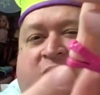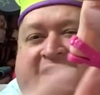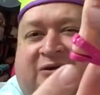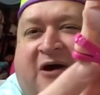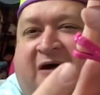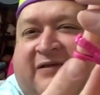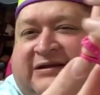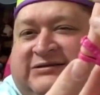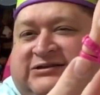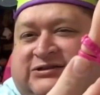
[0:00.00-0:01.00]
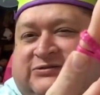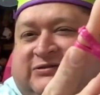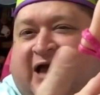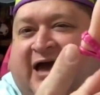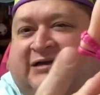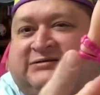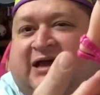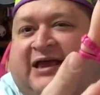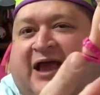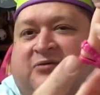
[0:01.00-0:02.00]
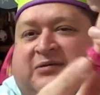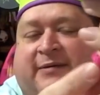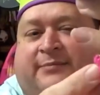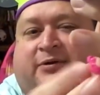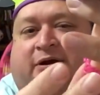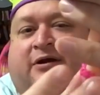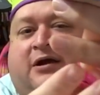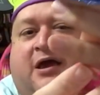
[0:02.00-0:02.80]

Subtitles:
what do you call these shoes, guys? I can't remember.